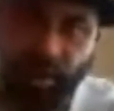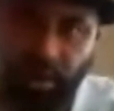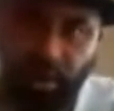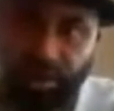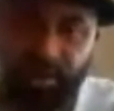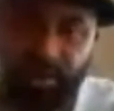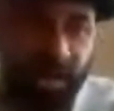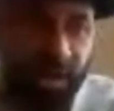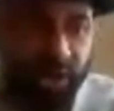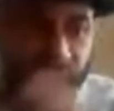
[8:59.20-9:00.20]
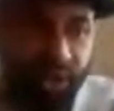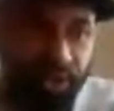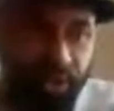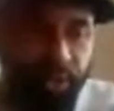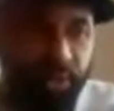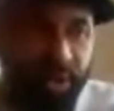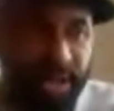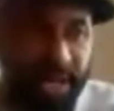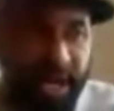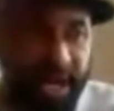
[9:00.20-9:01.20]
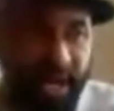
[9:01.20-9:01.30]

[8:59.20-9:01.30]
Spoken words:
it to the world to